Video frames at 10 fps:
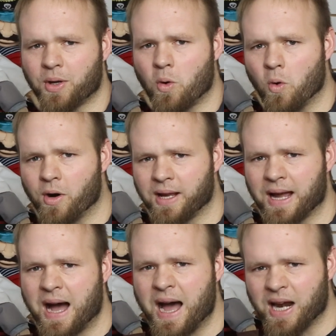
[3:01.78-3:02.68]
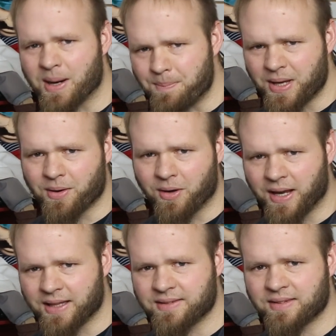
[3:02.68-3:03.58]
recording higher bit
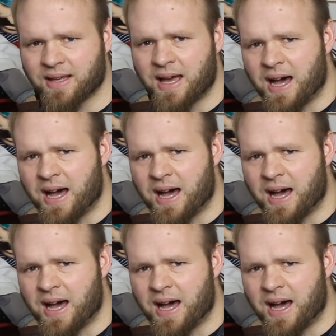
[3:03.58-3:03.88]
rates.